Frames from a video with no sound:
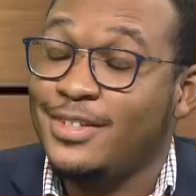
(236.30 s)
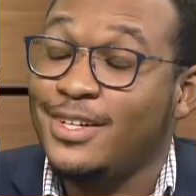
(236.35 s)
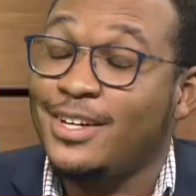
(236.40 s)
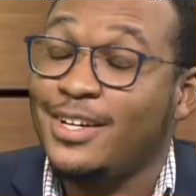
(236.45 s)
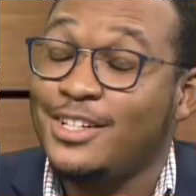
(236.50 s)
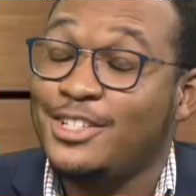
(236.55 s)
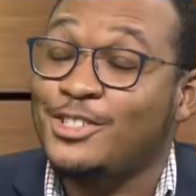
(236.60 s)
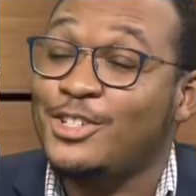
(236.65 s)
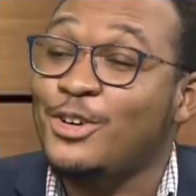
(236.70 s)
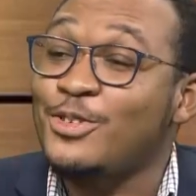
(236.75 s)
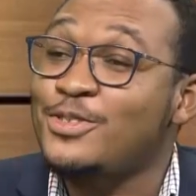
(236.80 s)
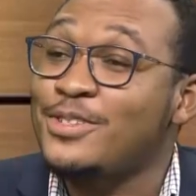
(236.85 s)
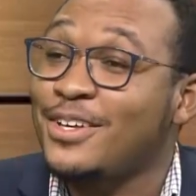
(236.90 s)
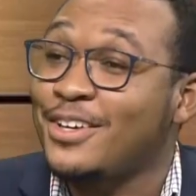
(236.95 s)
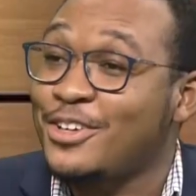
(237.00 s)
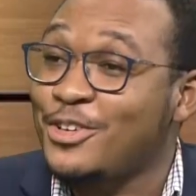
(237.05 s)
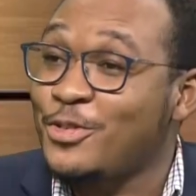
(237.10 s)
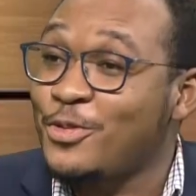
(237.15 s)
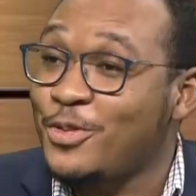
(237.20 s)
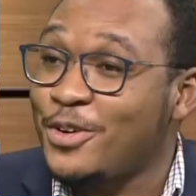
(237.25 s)
Yeah, it sounds
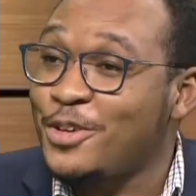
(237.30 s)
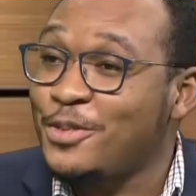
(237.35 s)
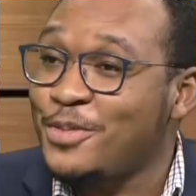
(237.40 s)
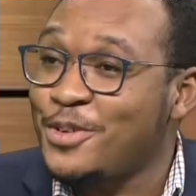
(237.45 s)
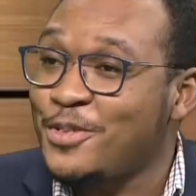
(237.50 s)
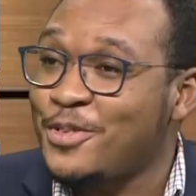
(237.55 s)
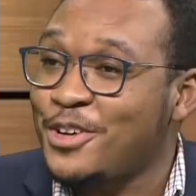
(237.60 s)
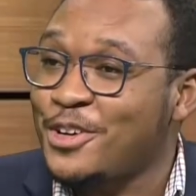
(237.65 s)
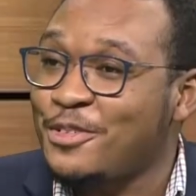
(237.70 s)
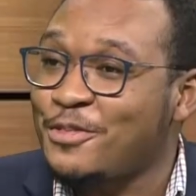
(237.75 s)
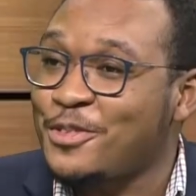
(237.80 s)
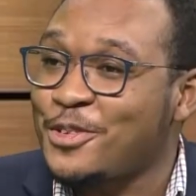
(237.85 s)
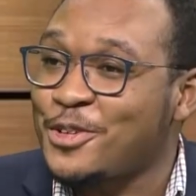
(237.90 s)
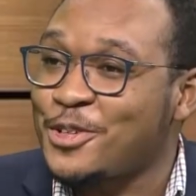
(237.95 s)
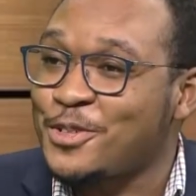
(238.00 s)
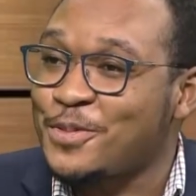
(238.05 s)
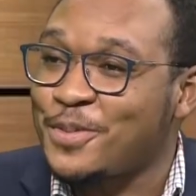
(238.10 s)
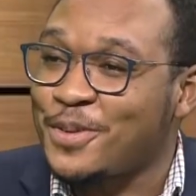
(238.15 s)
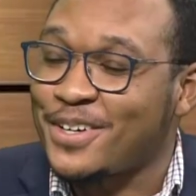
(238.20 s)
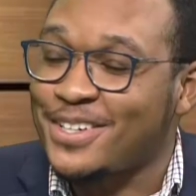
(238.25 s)
like you will be one of
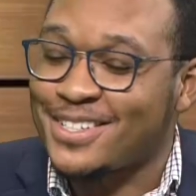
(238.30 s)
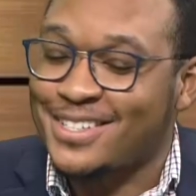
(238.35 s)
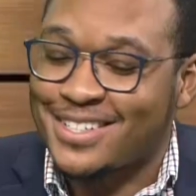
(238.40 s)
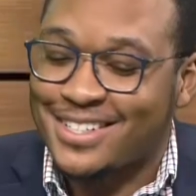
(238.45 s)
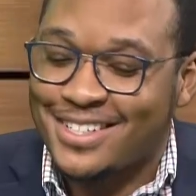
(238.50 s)
those persons.